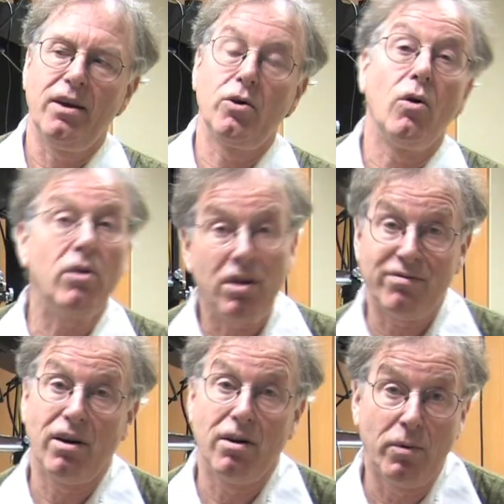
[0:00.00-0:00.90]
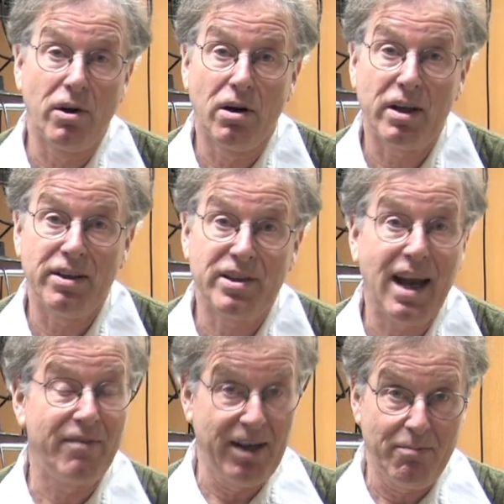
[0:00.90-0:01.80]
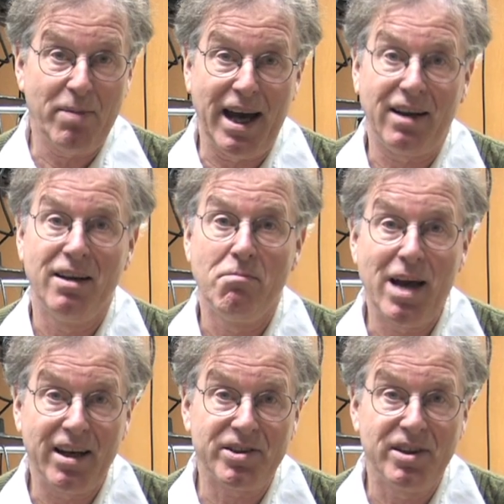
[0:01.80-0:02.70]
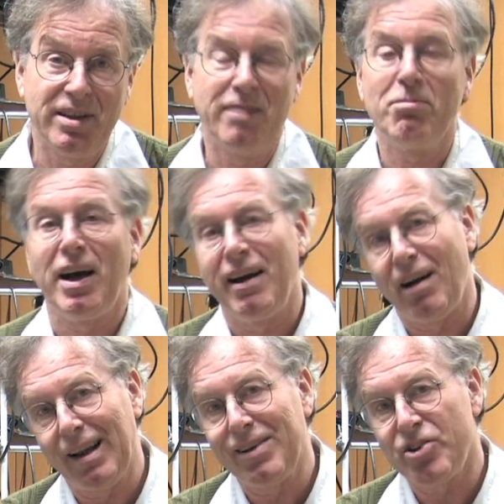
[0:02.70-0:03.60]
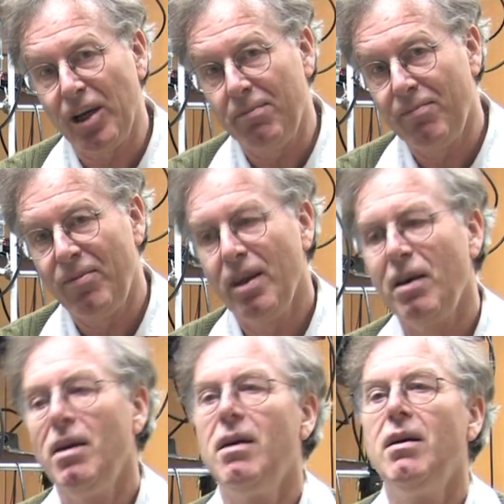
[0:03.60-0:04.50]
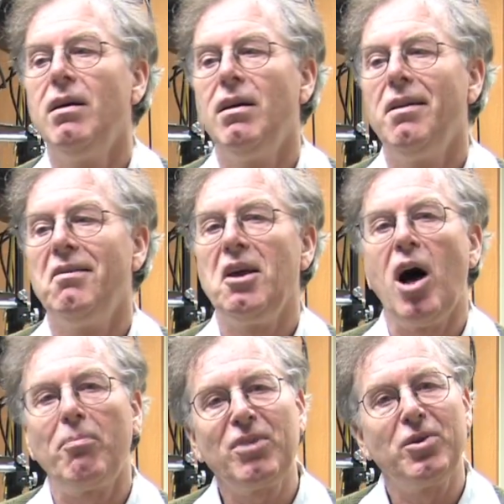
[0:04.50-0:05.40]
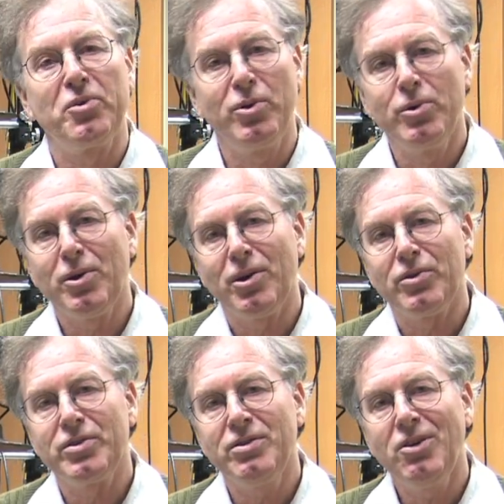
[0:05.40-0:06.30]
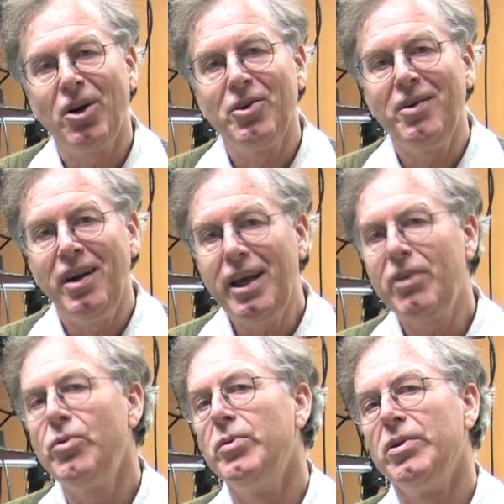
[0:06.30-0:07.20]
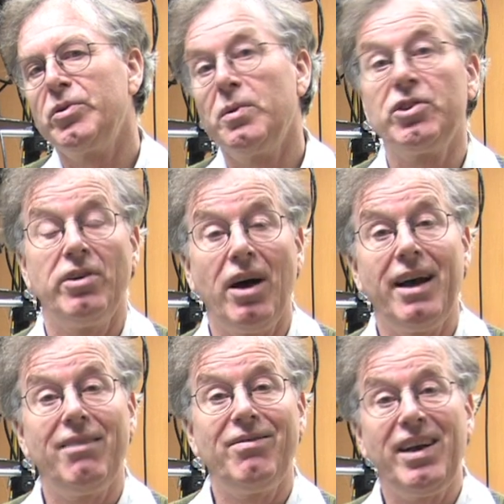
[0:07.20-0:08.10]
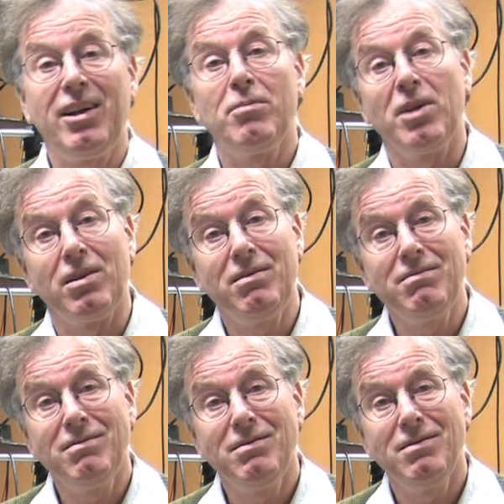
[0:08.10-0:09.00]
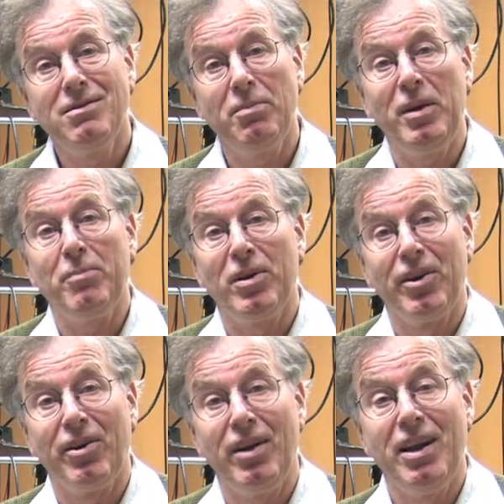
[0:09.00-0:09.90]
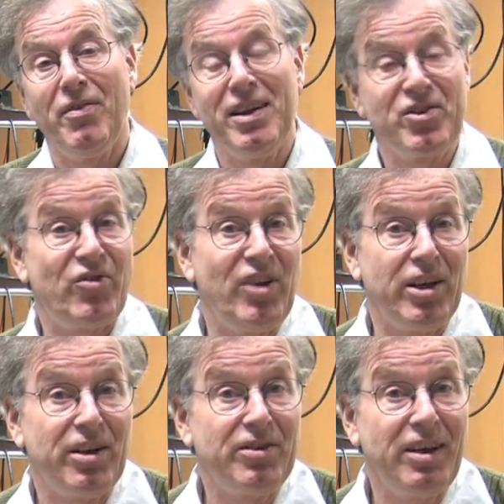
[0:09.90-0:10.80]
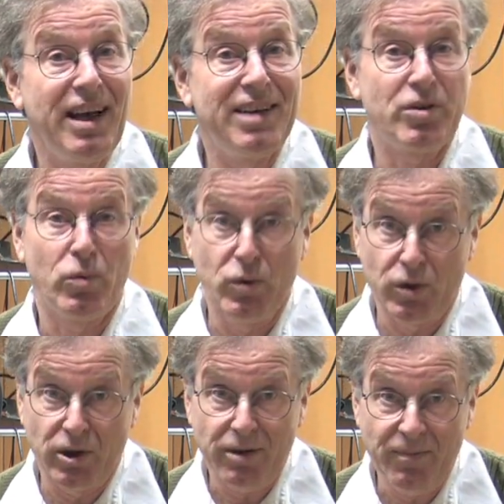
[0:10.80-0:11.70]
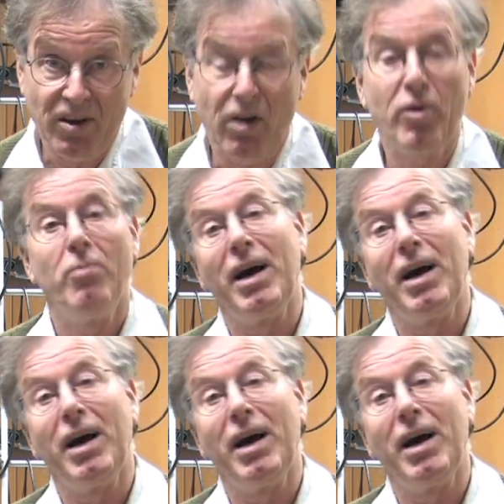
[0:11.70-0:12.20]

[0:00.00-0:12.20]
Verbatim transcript: The goal of our work is to have an impact in medicine and biology. The optical tools are unique tools which are not available to people in, in this field as a rule, although